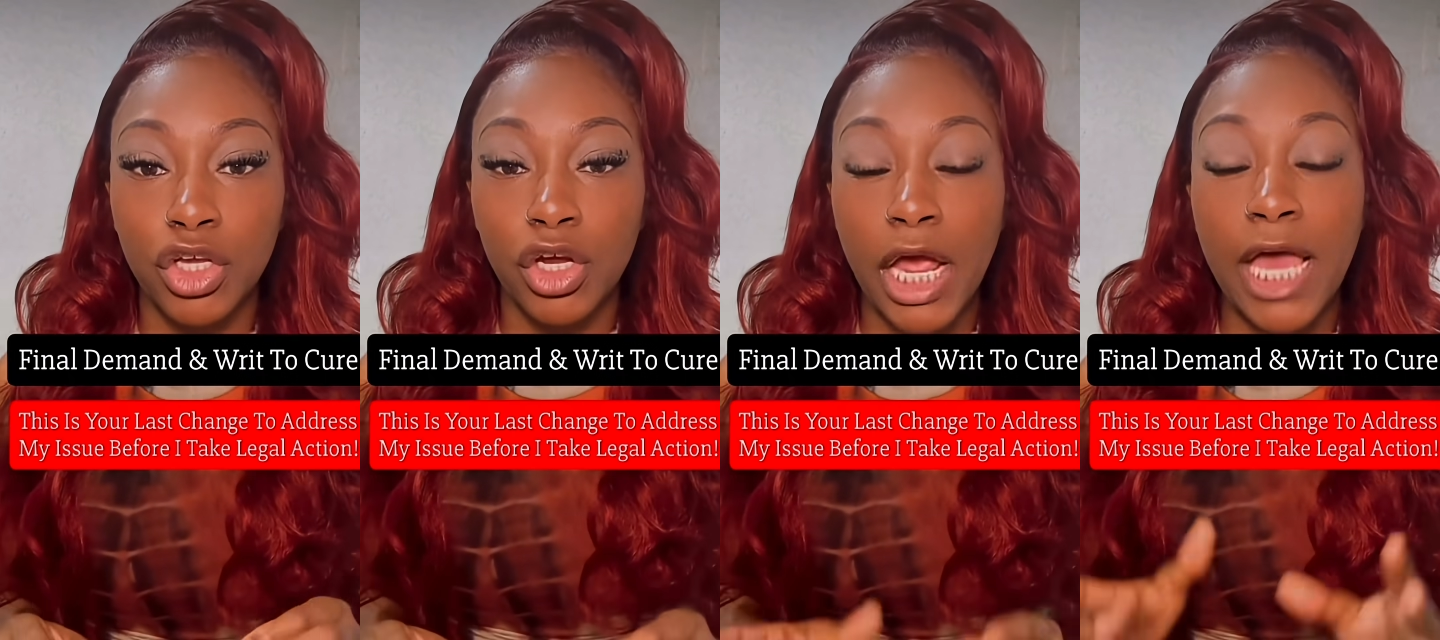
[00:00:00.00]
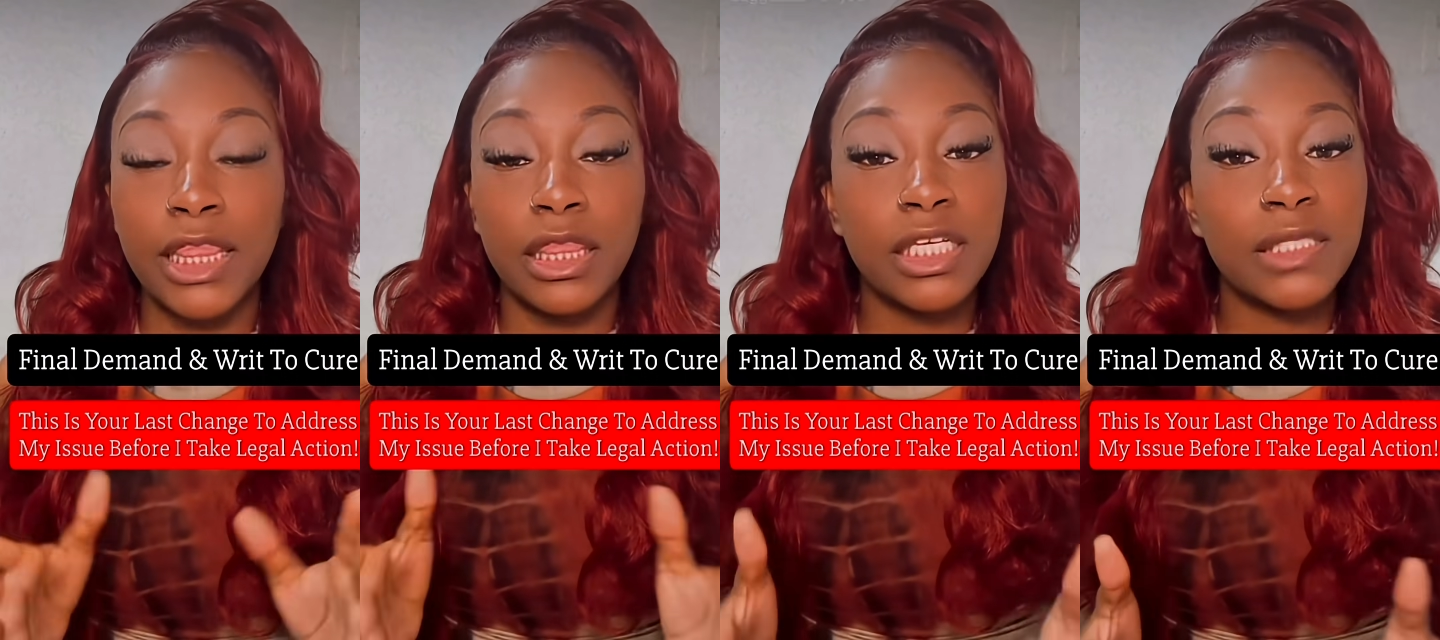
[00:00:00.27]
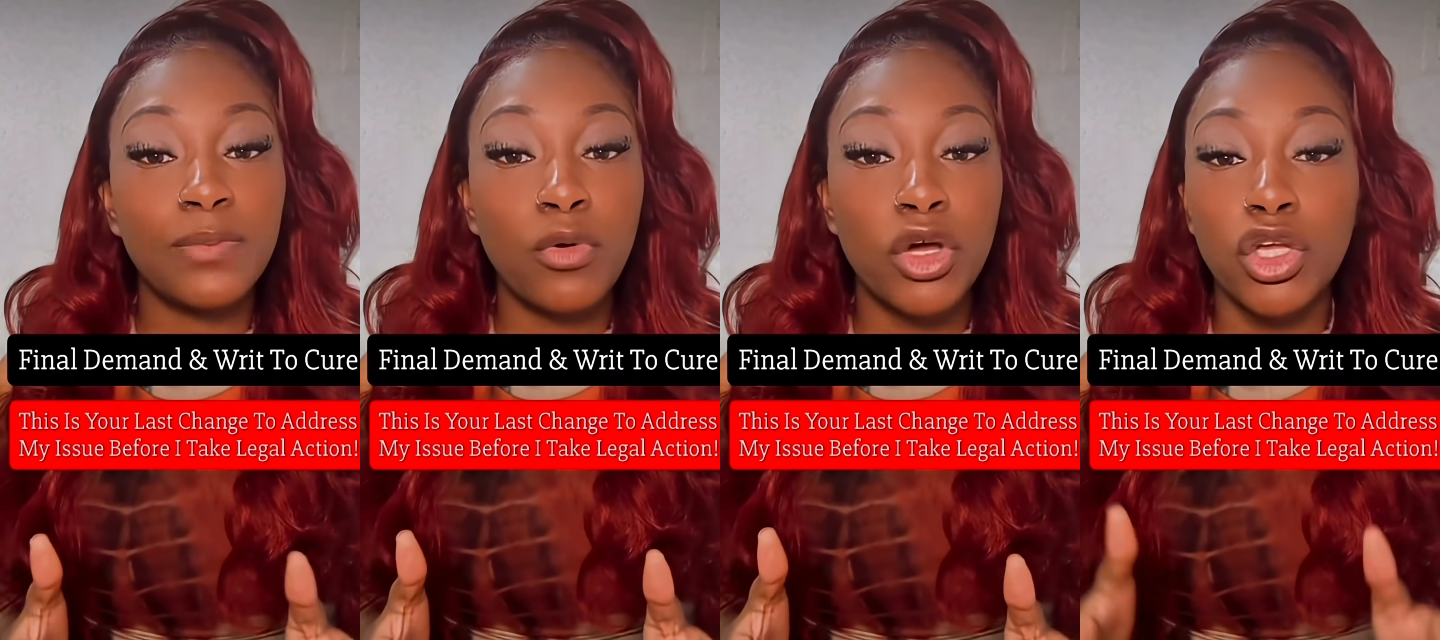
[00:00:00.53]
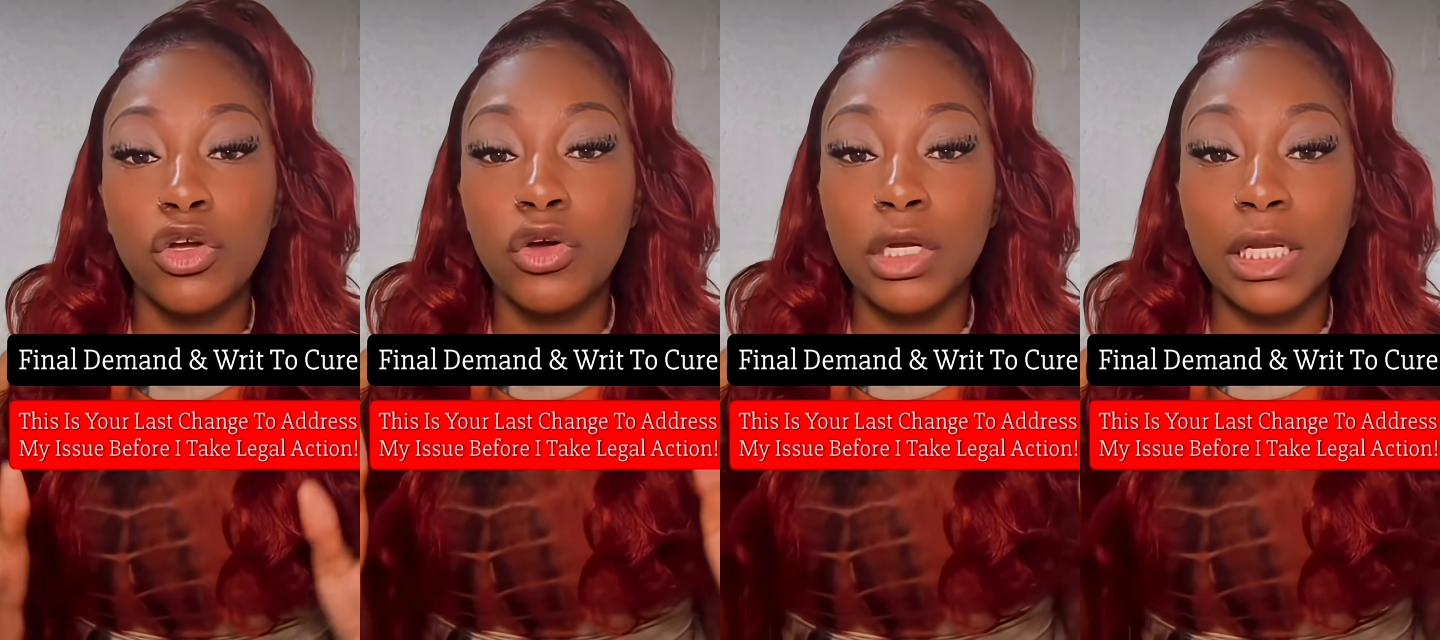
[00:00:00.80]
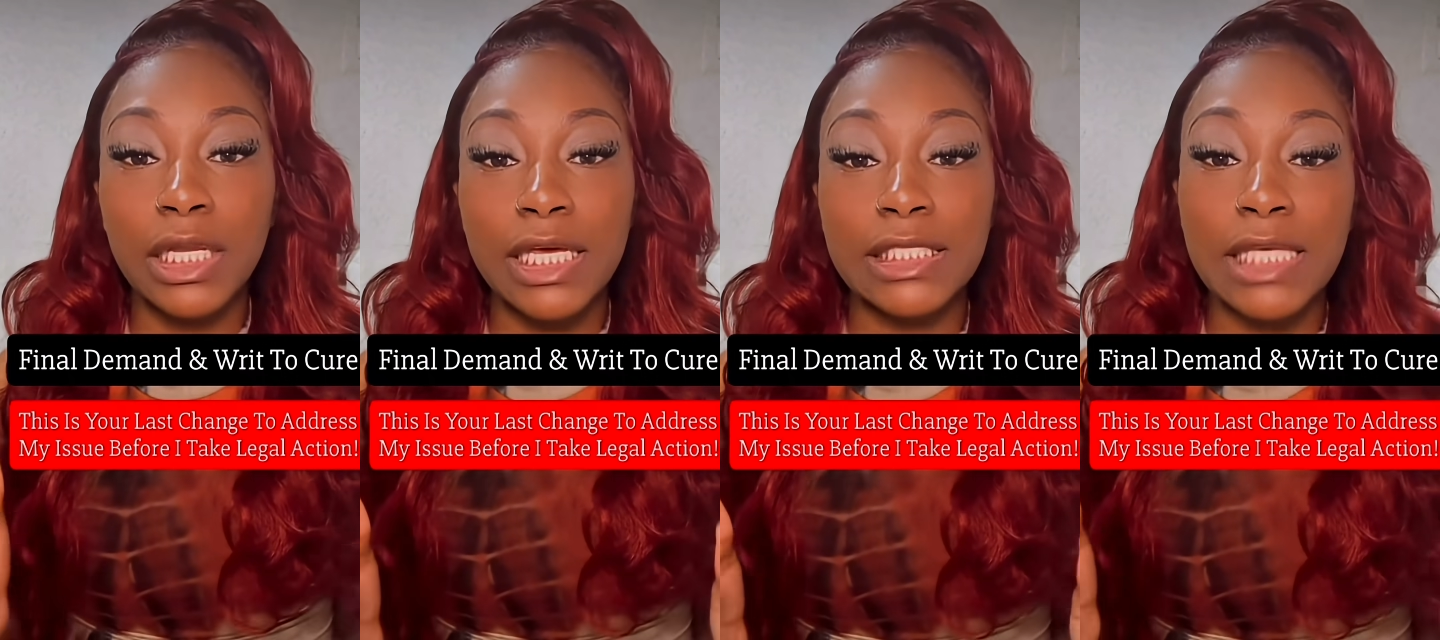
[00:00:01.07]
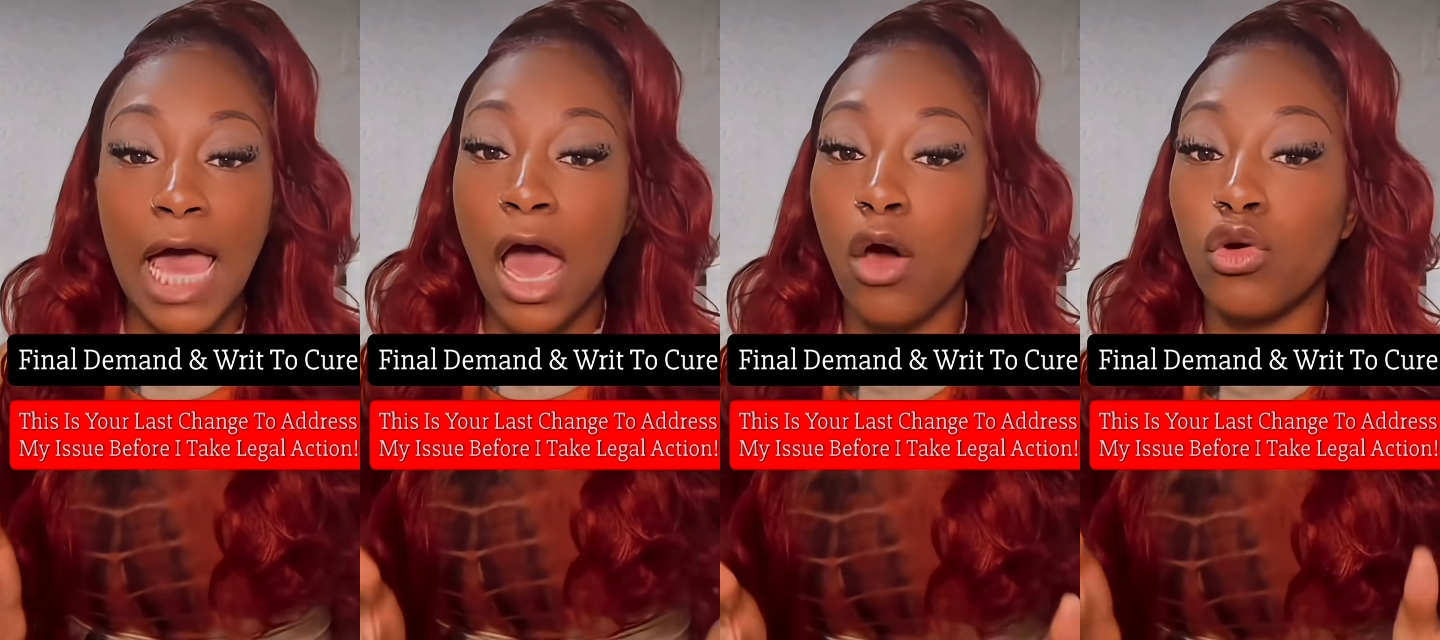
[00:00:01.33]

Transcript: At this point, you're going to list how